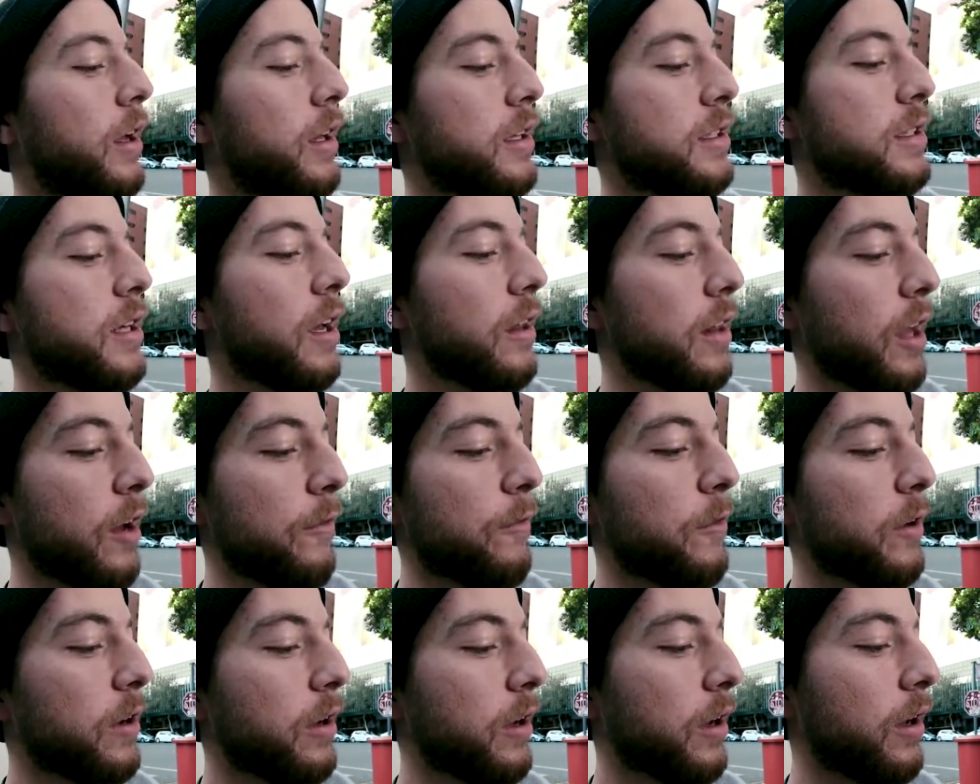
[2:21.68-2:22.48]
in South
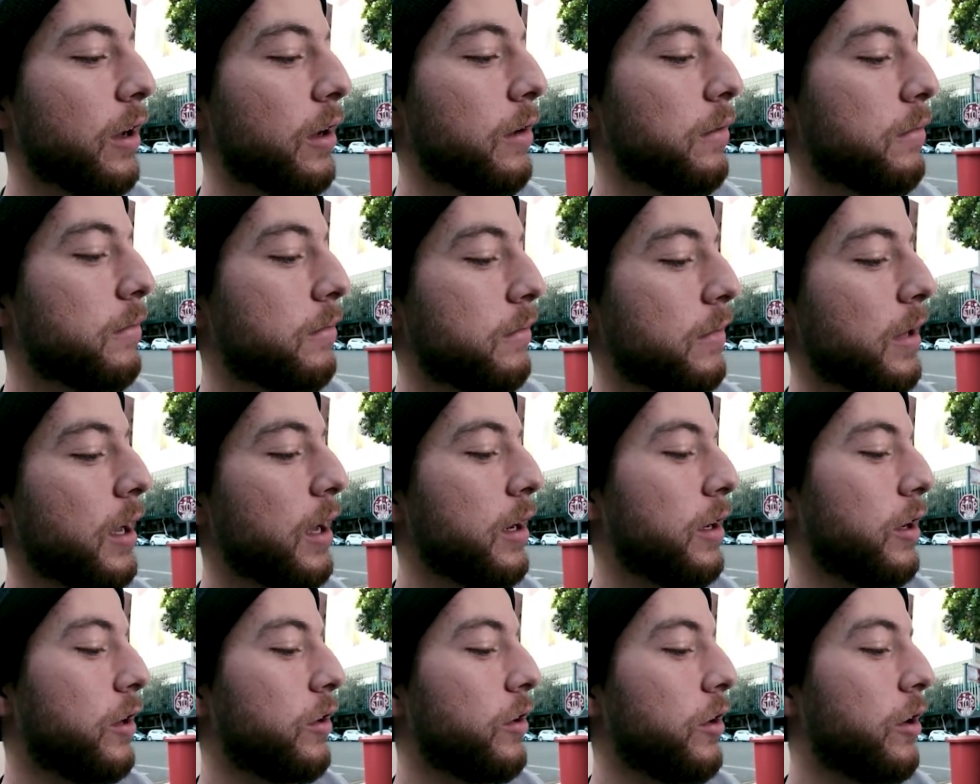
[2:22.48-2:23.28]
Africa
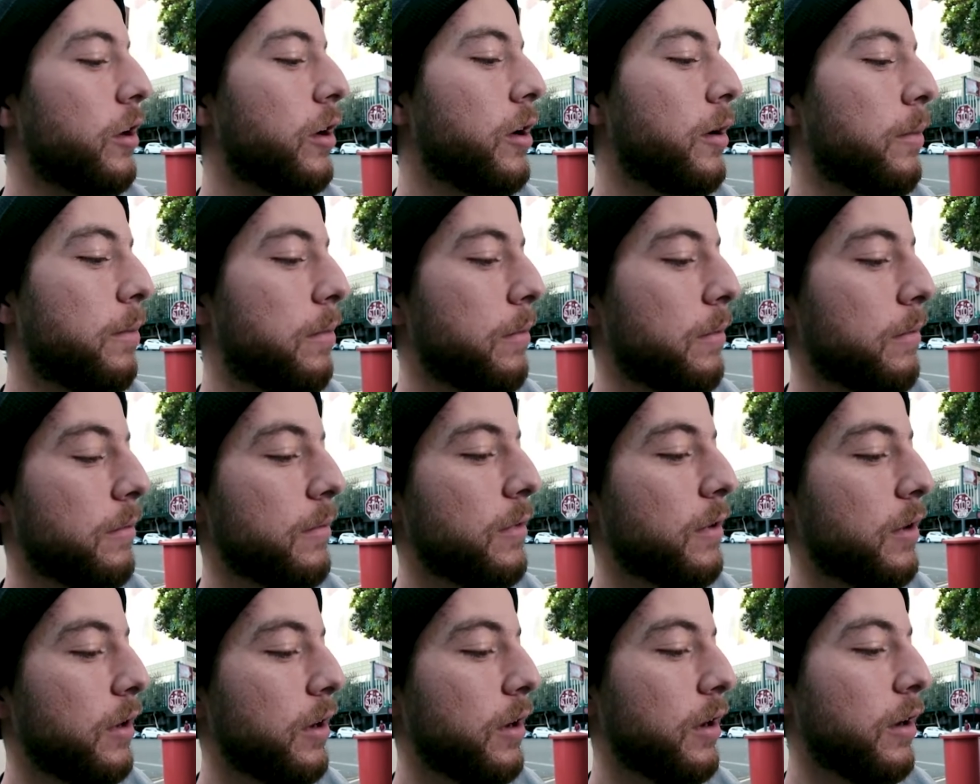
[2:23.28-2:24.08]
and in Europe,
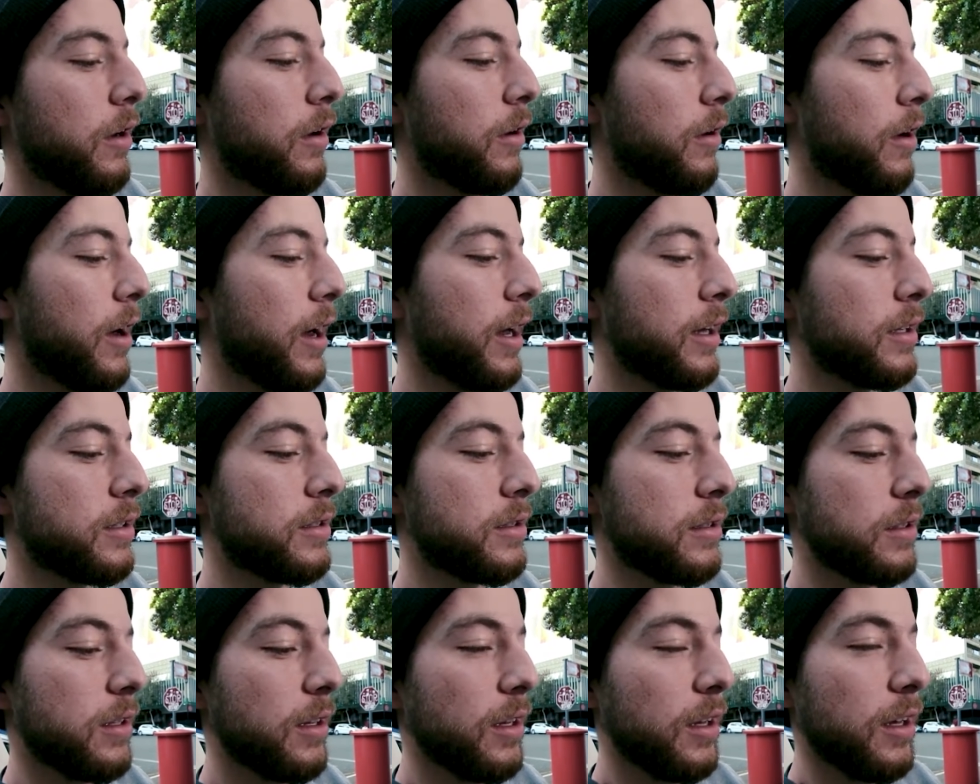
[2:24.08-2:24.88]
right?
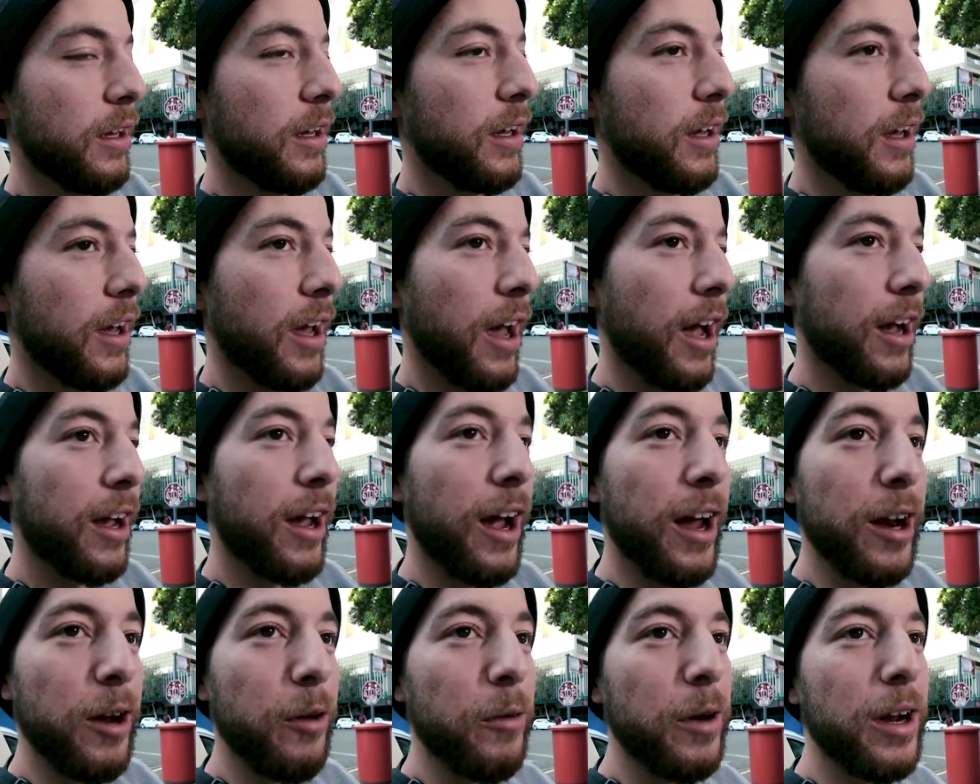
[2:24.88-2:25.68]
I
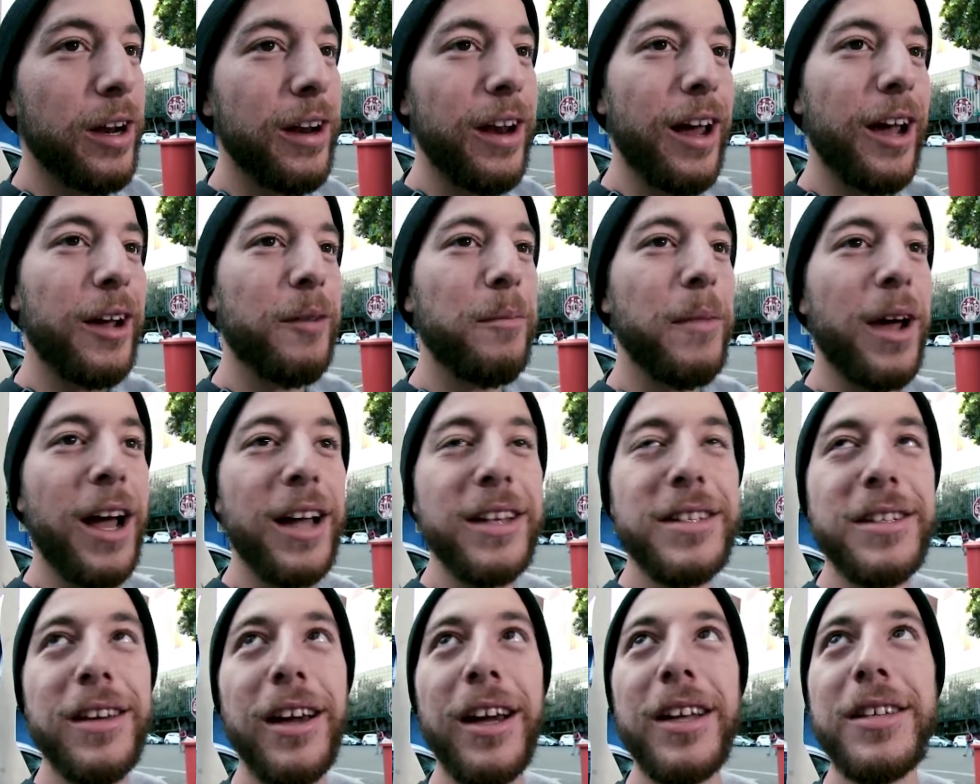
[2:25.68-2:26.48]
kind of went like
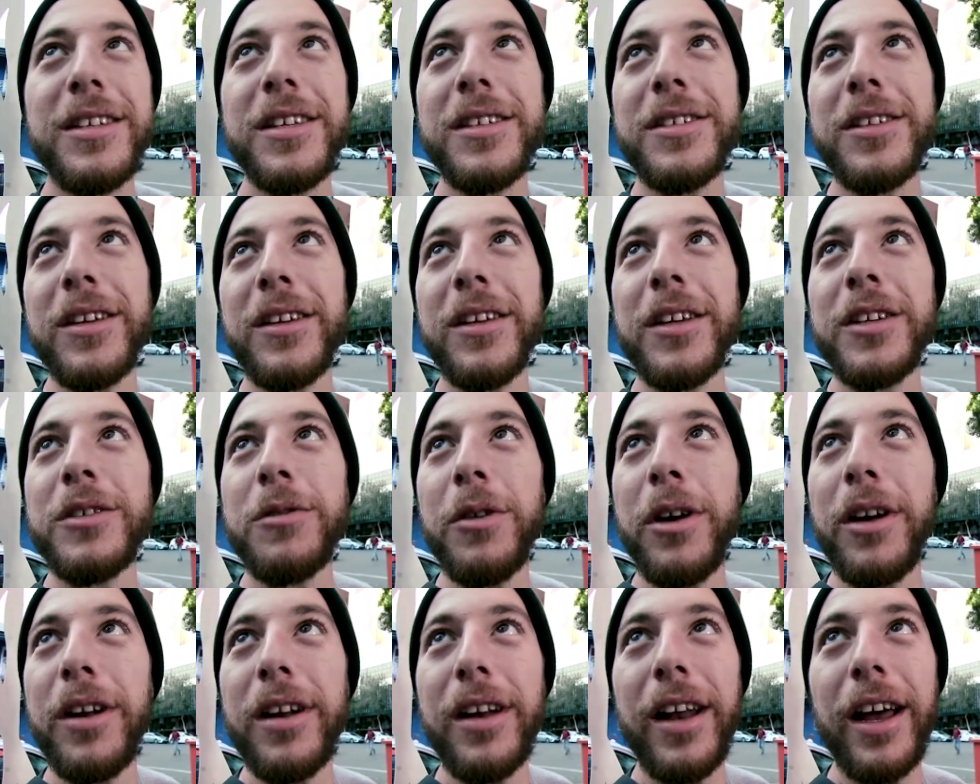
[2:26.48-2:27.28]
mad scientist on this
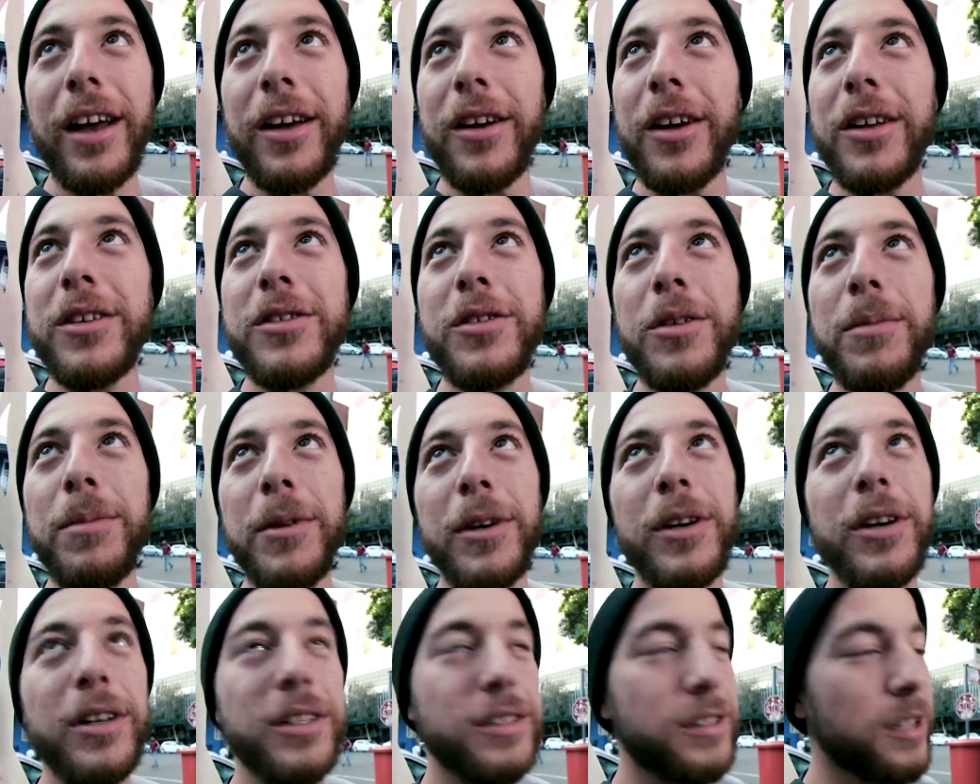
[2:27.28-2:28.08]
one and like got
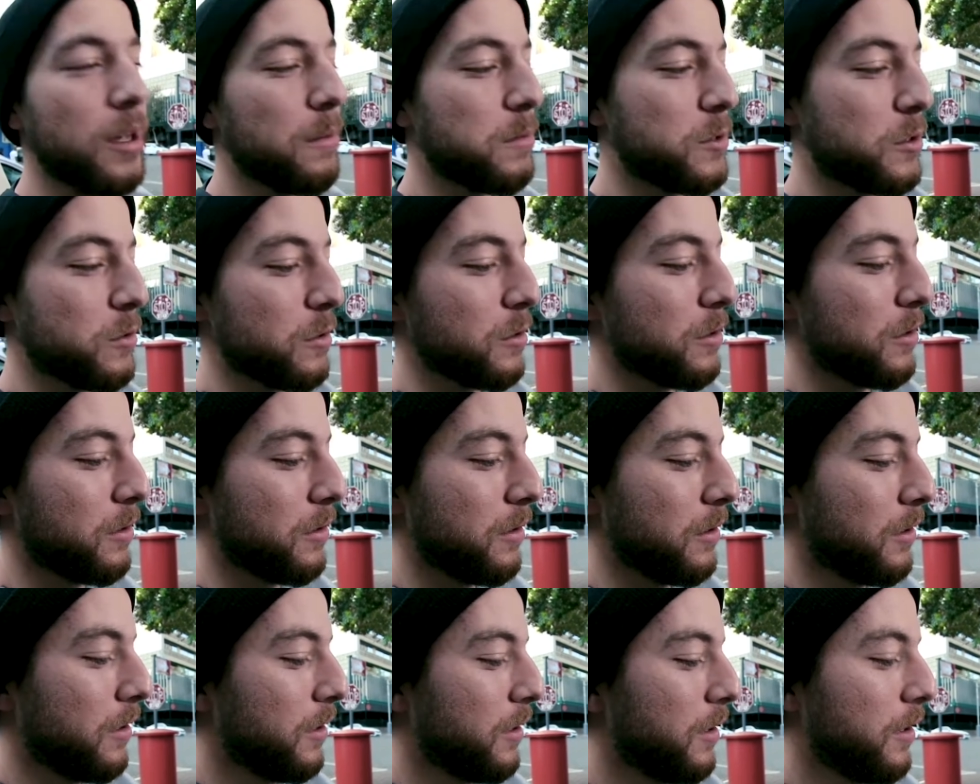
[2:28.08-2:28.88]
super conceptual.